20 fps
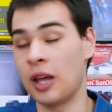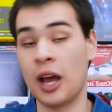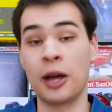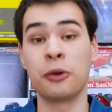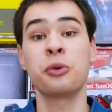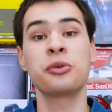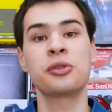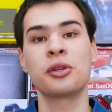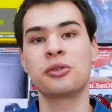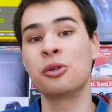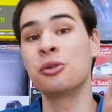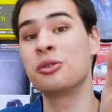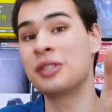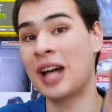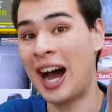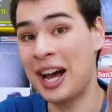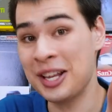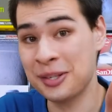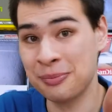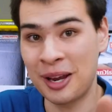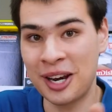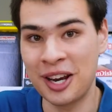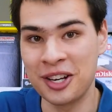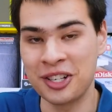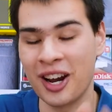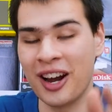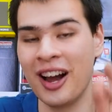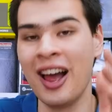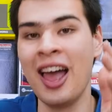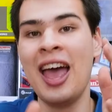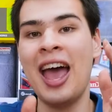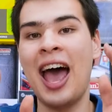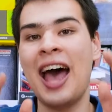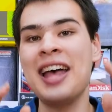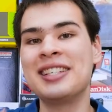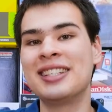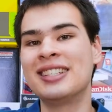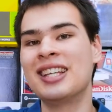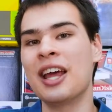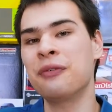and also too, Task Manager
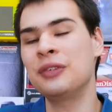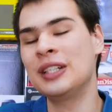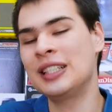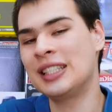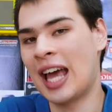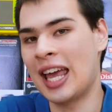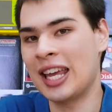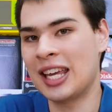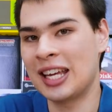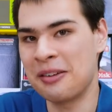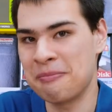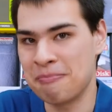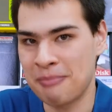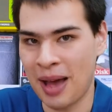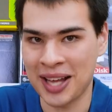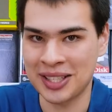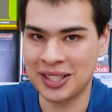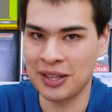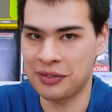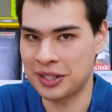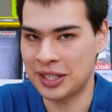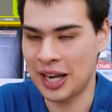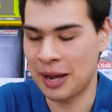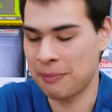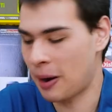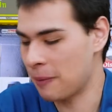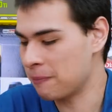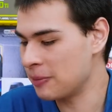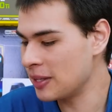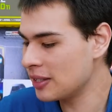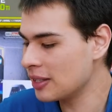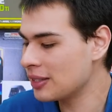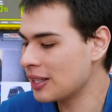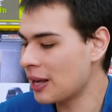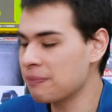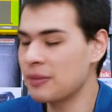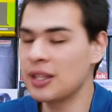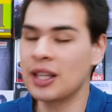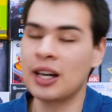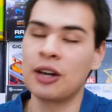has definitely taken a massive step up. This is
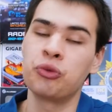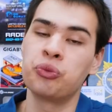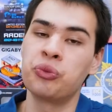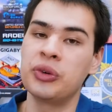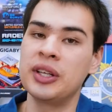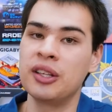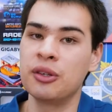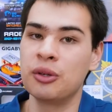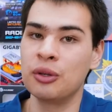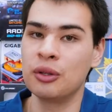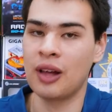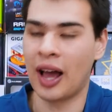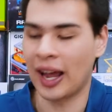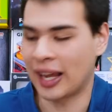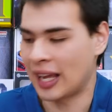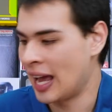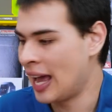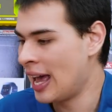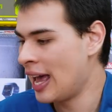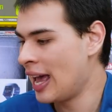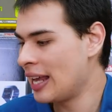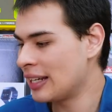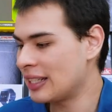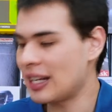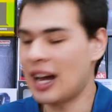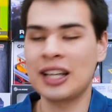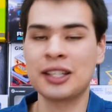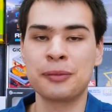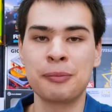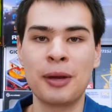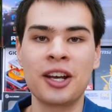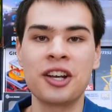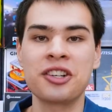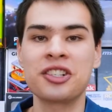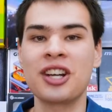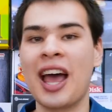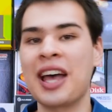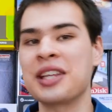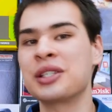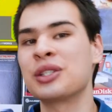something that I really do like. Task
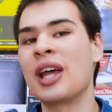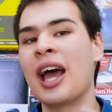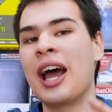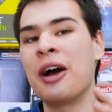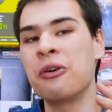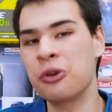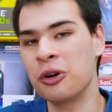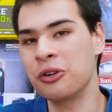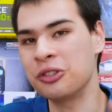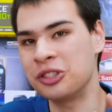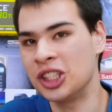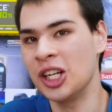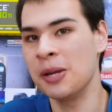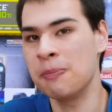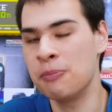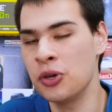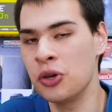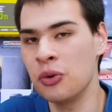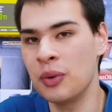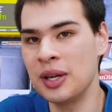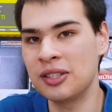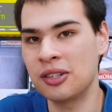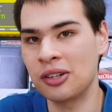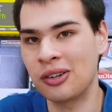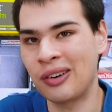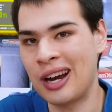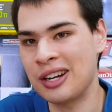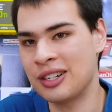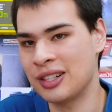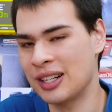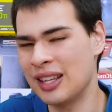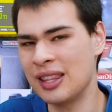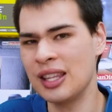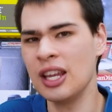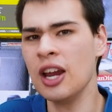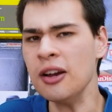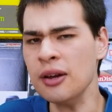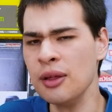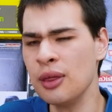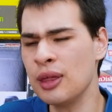Manager has now got GPU integration and the
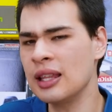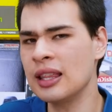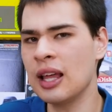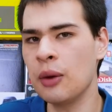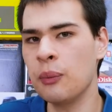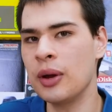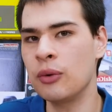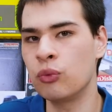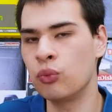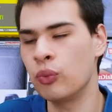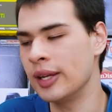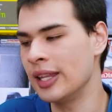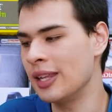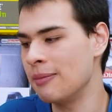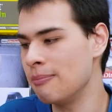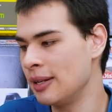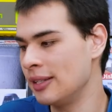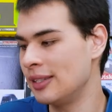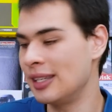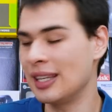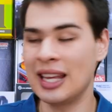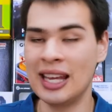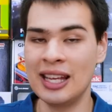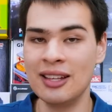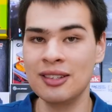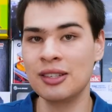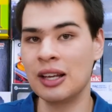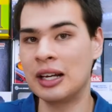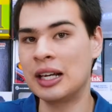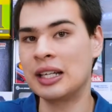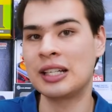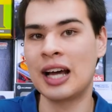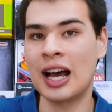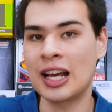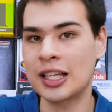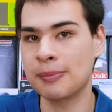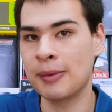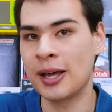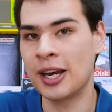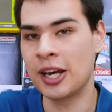only thing that we're really missing inside a
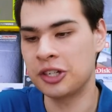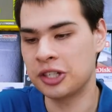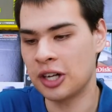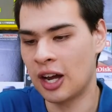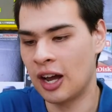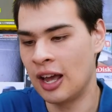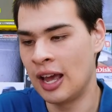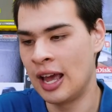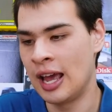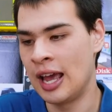Task Manager